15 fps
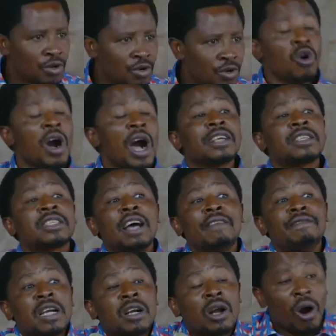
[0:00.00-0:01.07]
who are
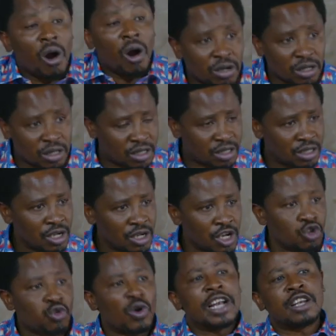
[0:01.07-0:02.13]
serving God
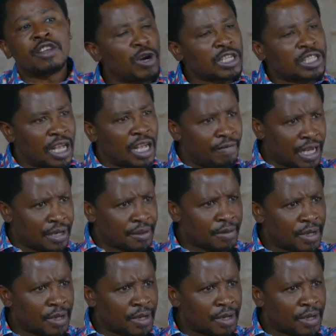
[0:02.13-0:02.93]
24/7.